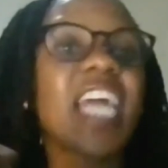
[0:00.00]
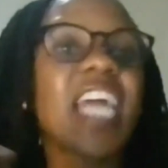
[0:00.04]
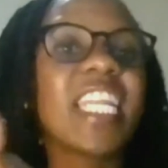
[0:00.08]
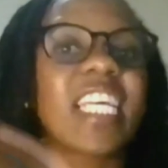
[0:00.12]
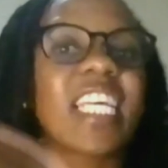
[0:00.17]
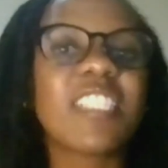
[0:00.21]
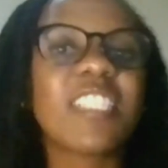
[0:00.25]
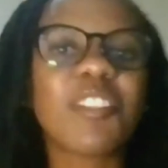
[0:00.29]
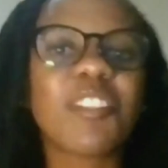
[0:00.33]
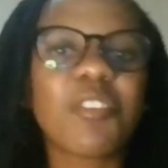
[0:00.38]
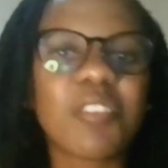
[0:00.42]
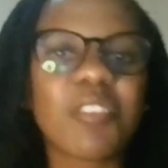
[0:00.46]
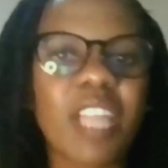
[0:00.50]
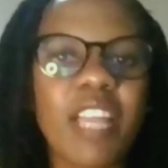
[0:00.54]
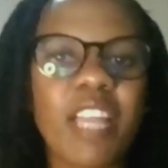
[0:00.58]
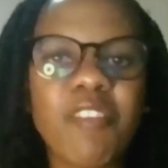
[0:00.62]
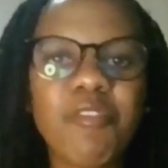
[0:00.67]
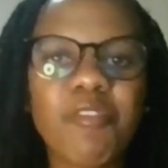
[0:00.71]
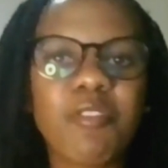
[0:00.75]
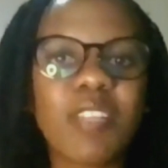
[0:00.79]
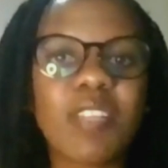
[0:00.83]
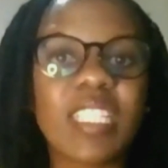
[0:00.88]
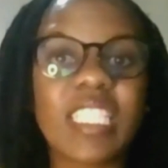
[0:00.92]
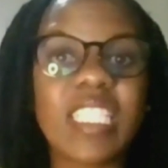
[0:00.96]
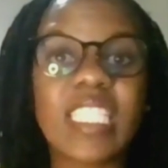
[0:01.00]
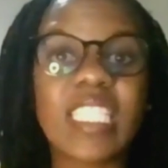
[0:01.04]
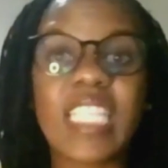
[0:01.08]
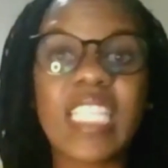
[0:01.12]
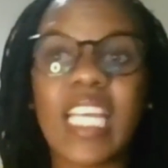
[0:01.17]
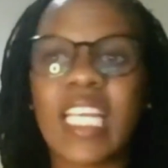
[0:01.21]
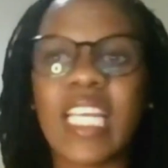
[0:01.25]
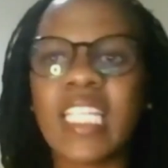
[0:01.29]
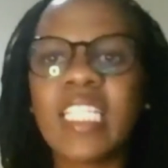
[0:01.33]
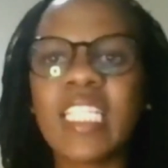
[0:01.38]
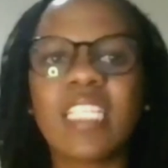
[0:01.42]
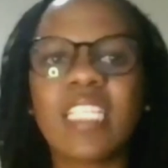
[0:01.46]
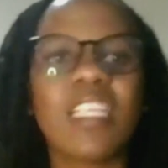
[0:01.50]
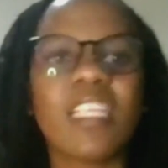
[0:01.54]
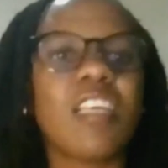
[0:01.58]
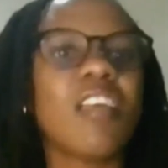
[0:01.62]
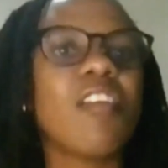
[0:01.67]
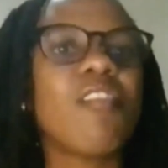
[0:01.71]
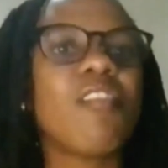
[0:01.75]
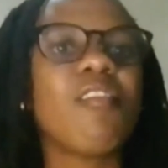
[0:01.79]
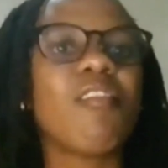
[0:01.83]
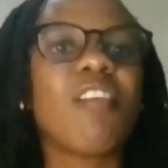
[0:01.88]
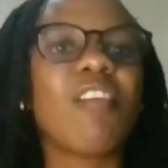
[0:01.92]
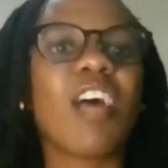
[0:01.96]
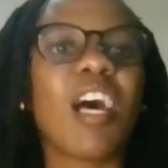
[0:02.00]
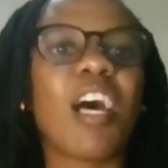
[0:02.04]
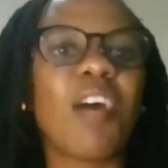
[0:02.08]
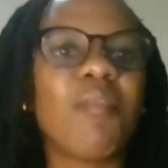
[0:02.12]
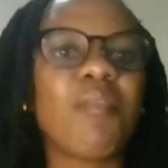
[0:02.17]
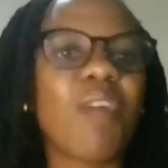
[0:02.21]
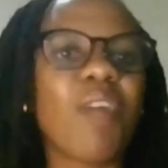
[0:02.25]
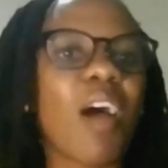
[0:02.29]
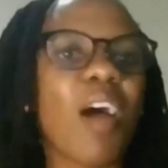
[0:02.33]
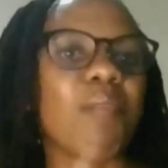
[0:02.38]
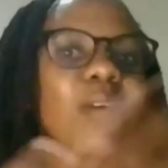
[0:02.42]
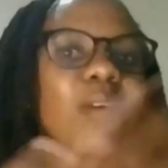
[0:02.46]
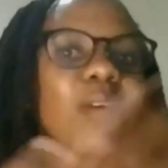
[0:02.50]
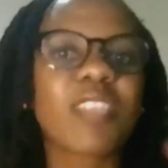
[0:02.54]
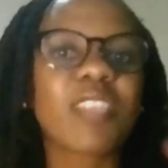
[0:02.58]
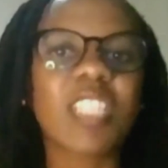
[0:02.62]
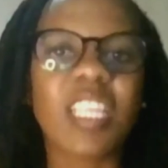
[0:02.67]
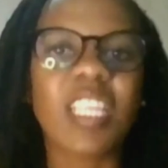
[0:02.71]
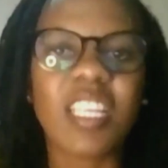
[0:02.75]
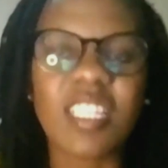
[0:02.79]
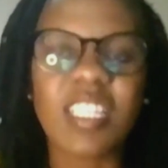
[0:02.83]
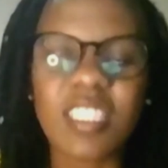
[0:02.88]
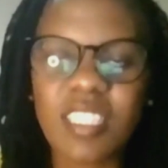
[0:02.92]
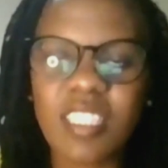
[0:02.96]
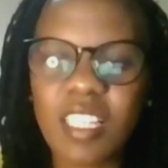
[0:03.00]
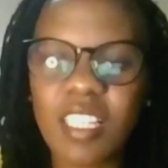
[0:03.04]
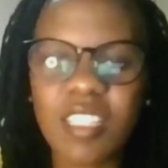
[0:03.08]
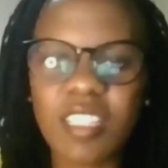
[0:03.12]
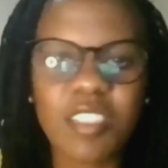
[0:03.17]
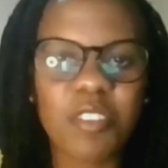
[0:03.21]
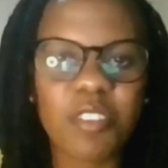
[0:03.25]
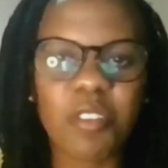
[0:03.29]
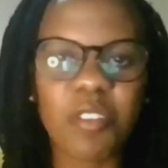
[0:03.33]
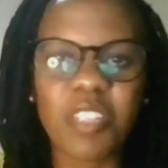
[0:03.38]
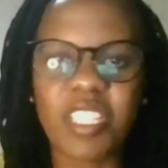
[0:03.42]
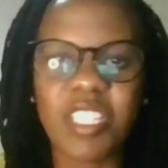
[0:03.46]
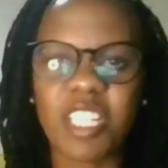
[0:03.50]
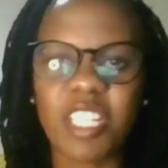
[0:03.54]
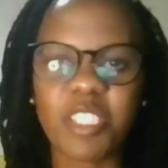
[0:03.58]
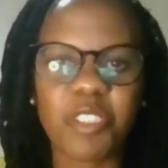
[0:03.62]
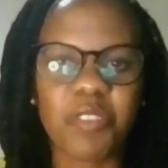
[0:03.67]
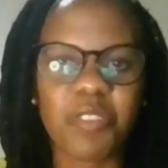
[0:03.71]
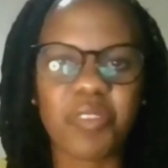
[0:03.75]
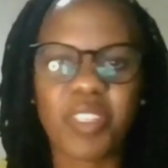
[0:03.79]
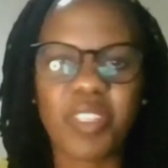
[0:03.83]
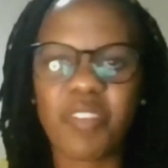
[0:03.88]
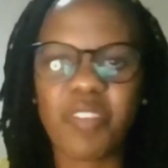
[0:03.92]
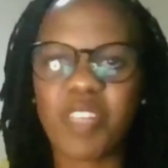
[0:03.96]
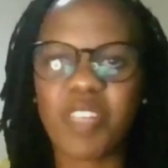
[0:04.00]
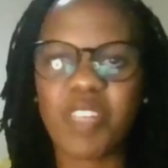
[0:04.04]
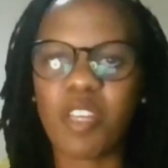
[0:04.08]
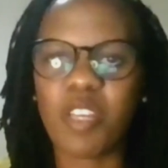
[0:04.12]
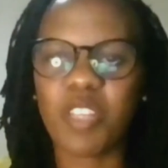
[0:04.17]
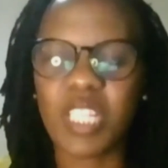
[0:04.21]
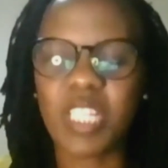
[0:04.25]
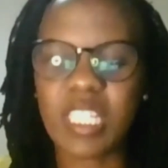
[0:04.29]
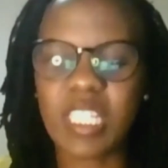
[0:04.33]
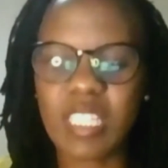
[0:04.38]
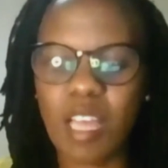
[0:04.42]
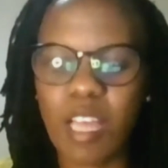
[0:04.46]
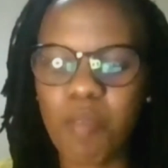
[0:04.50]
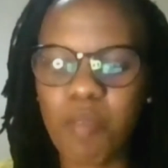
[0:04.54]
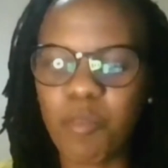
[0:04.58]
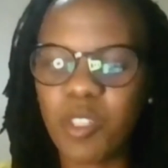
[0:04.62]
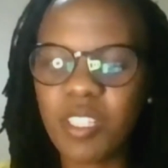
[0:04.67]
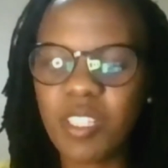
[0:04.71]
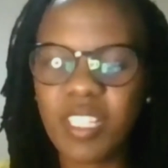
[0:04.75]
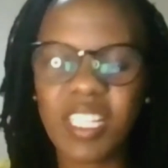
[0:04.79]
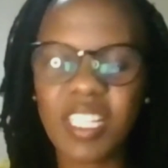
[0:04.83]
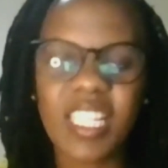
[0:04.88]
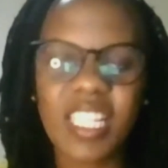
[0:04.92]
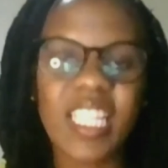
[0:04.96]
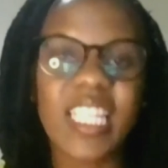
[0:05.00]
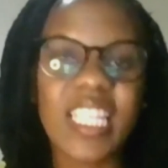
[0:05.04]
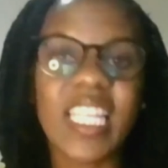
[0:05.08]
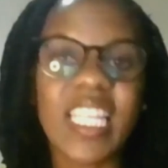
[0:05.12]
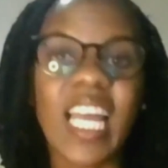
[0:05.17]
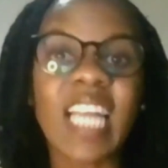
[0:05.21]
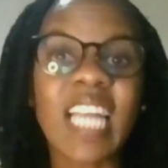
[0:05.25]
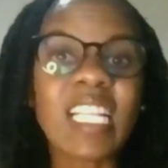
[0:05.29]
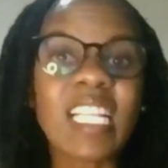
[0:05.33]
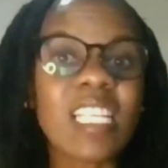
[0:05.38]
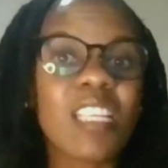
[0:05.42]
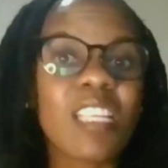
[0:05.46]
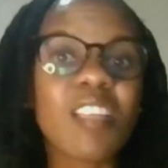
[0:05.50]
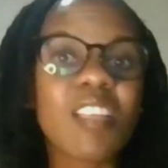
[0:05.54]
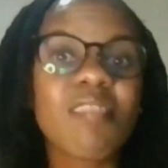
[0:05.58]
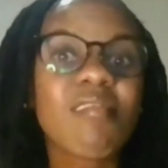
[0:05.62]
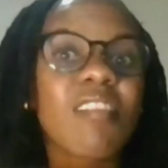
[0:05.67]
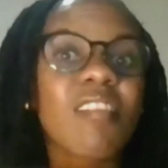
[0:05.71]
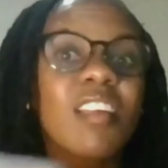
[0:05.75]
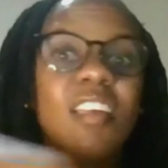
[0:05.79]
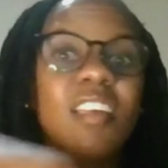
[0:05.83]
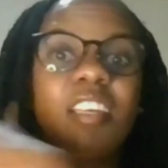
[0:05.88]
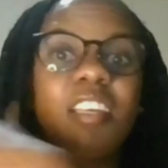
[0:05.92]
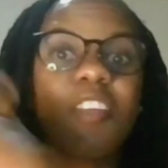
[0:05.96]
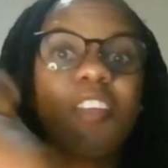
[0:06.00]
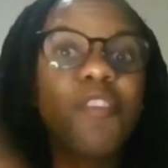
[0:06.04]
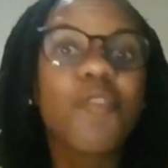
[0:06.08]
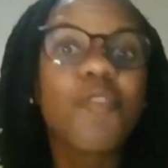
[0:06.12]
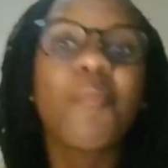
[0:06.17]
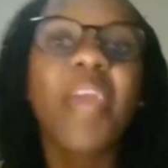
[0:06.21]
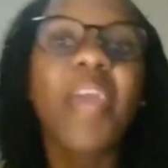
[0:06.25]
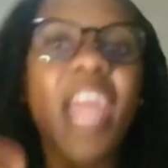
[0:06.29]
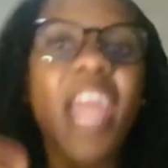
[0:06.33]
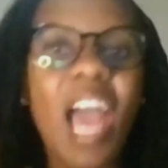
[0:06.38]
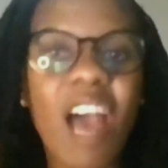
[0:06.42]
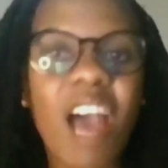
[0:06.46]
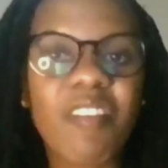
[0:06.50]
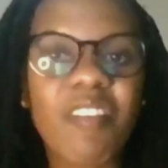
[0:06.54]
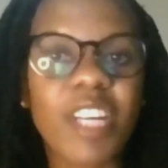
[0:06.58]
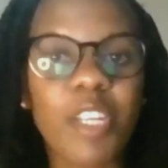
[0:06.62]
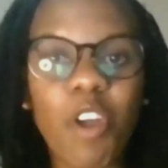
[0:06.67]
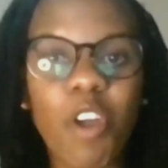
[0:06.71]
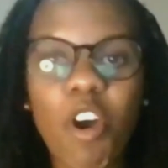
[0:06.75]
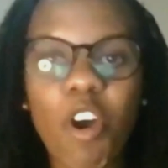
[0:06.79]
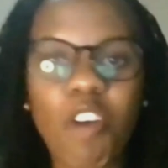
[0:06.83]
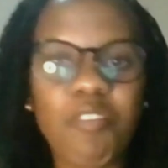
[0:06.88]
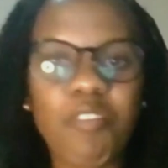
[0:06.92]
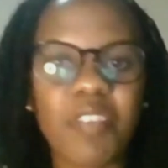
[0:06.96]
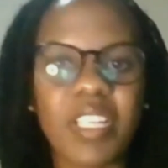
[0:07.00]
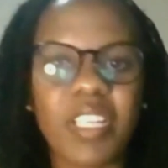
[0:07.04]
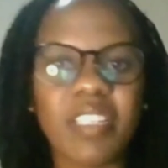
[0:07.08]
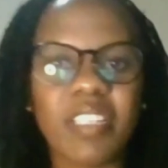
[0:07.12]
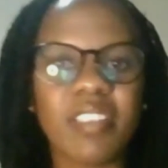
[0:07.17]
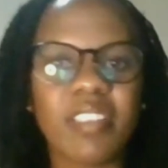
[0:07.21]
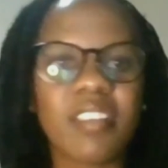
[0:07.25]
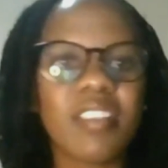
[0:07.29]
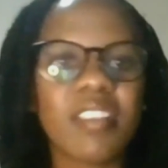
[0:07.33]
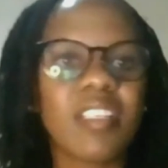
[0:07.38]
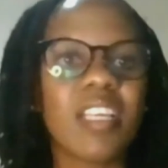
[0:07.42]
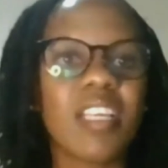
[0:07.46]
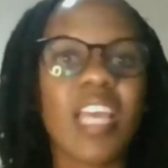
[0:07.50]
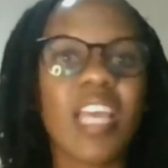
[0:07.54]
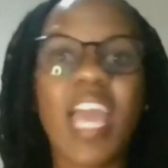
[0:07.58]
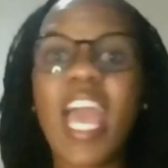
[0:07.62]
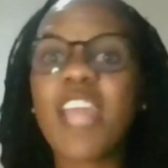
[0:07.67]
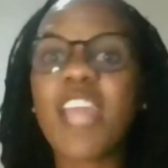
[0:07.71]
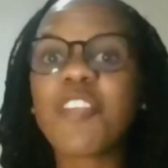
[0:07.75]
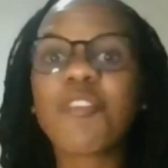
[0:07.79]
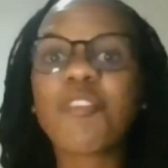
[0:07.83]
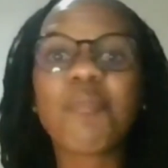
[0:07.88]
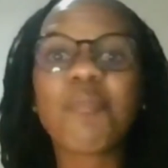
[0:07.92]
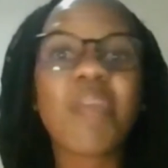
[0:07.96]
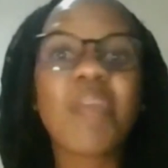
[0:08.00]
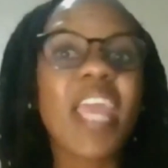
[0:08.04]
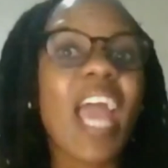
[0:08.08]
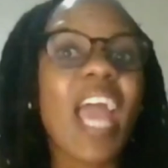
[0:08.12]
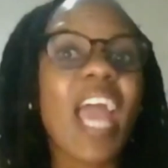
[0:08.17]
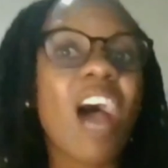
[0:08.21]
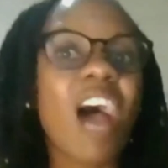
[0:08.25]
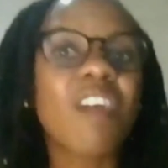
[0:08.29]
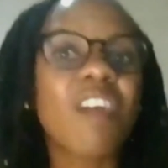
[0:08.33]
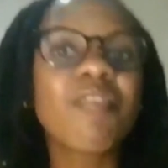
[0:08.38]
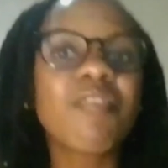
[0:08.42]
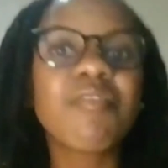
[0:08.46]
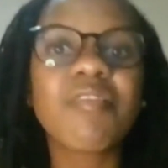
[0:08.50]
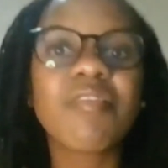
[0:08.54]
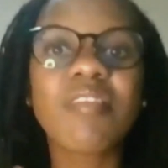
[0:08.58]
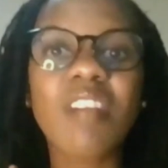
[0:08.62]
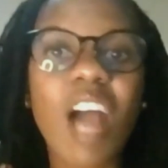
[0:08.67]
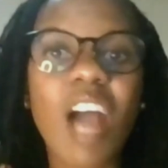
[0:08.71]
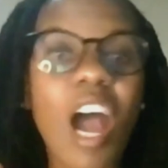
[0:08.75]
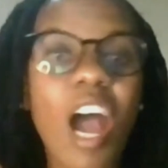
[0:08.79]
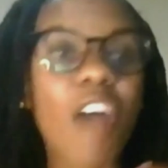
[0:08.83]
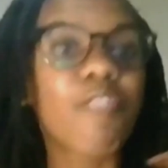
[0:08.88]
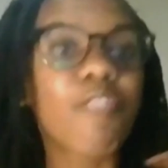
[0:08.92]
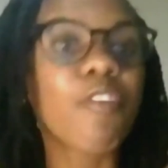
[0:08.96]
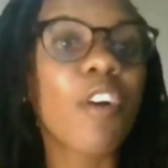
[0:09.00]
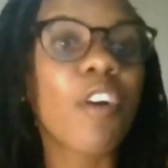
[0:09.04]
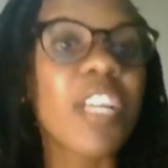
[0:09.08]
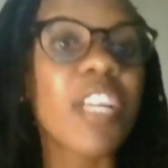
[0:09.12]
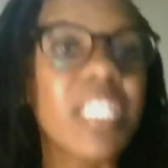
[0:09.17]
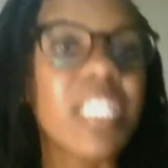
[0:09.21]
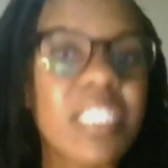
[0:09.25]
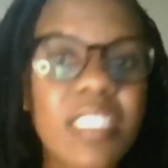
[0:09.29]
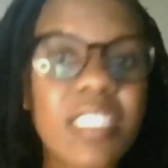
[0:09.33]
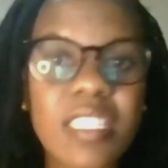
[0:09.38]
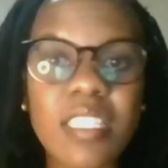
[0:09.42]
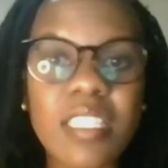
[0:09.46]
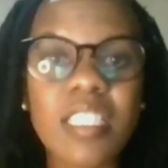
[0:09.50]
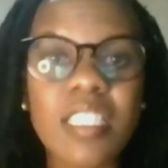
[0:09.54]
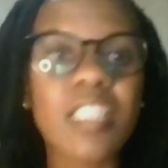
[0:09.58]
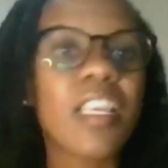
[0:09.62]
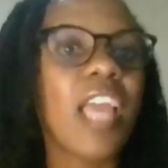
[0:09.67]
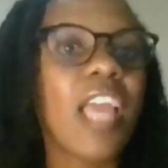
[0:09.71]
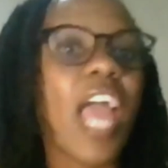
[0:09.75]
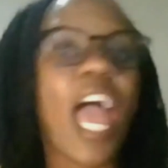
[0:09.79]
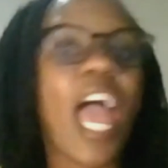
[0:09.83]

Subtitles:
And as you rightfully said, about the story that you've given on the sermon, that you may have an oven and you may have a voice,